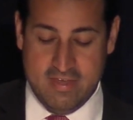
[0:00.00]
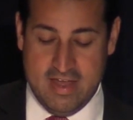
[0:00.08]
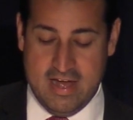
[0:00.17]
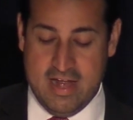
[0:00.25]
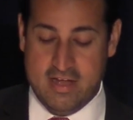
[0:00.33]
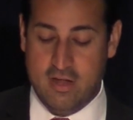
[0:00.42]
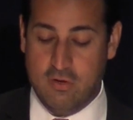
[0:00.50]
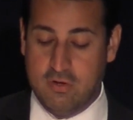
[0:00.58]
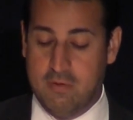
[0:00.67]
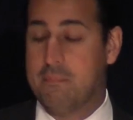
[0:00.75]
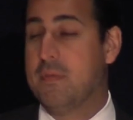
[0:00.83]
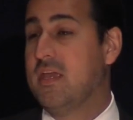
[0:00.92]
That I know
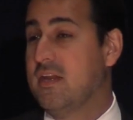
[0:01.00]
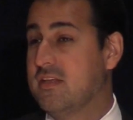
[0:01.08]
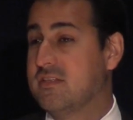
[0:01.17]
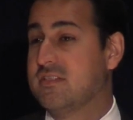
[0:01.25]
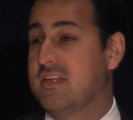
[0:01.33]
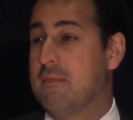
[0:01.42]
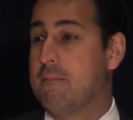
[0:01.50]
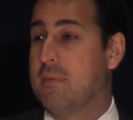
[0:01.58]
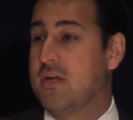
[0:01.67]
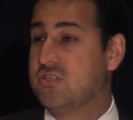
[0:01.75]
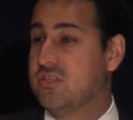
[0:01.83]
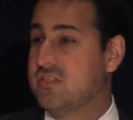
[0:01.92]
compete in state
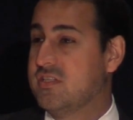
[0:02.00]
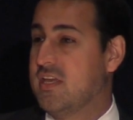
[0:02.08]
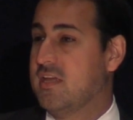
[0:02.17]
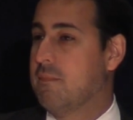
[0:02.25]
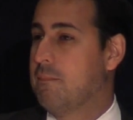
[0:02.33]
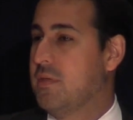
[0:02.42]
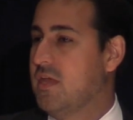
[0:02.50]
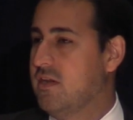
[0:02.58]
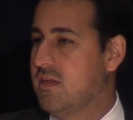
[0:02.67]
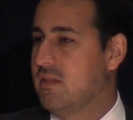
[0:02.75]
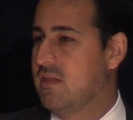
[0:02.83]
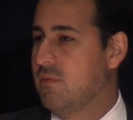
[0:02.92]
budgets, they compete
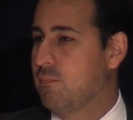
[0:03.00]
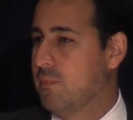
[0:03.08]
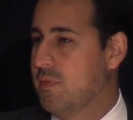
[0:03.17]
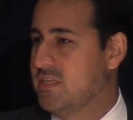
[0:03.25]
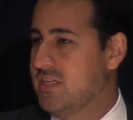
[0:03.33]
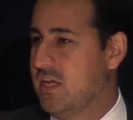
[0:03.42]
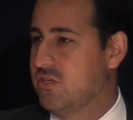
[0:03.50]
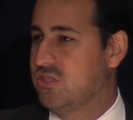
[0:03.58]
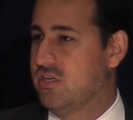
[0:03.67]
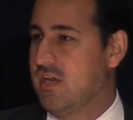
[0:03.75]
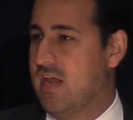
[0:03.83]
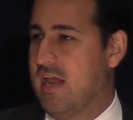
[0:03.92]
in the
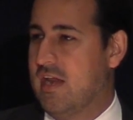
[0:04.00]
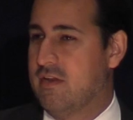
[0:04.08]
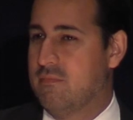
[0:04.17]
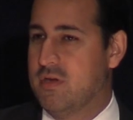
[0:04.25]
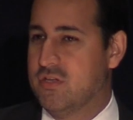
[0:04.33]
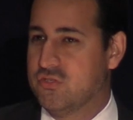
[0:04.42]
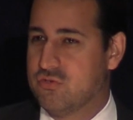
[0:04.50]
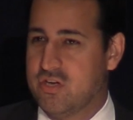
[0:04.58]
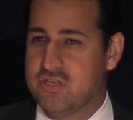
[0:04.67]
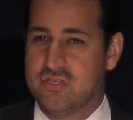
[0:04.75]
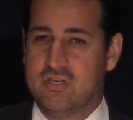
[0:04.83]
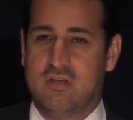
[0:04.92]
implementation and
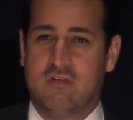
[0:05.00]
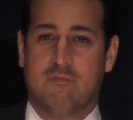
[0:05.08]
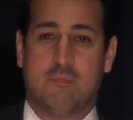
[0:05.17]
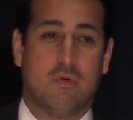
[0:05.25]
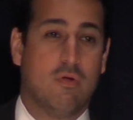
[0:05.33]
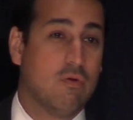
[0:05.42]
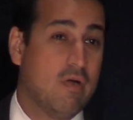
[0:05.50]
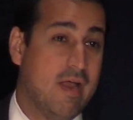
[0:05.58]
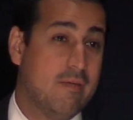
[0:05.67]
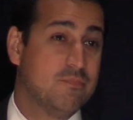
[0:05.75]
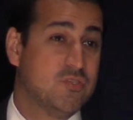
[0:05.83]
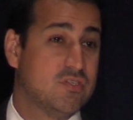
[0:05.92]
administration of
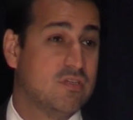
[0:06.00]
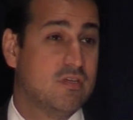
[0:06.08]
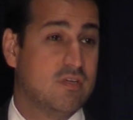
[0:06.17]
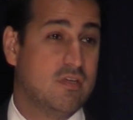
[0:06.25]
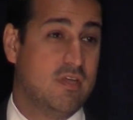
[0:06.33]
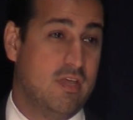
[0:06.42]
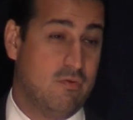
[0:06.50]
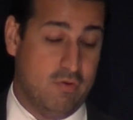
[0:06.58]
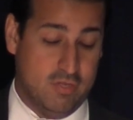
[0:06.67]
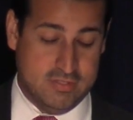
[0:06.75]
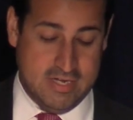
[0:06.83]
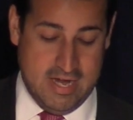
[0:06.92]
programs in
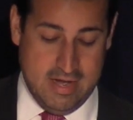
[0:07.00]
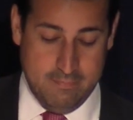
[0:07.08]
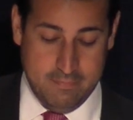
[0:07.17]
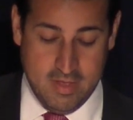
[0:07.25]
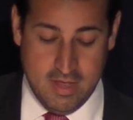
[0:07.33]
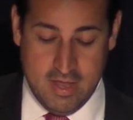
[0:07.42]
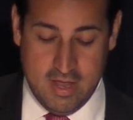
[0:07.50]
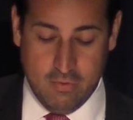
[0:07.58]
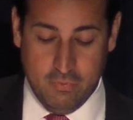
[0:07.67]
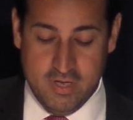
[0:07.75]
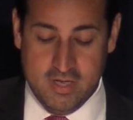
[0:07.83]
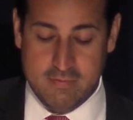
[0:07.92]
real time. And
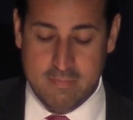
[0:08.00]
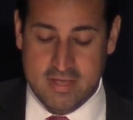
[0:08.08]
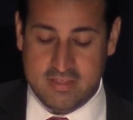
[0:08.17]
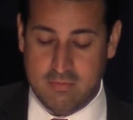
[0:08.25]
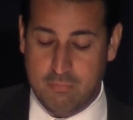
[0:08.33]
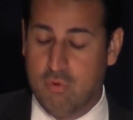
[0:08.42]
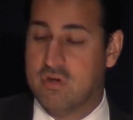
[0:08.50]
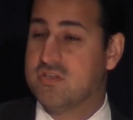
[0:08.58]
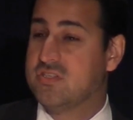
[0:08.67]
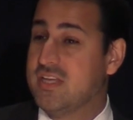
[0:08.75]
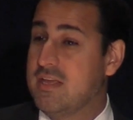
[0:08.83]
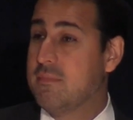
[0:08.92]
we need to make the important
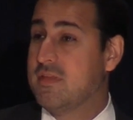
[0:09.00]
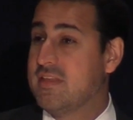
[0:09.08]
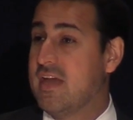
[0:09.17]
statement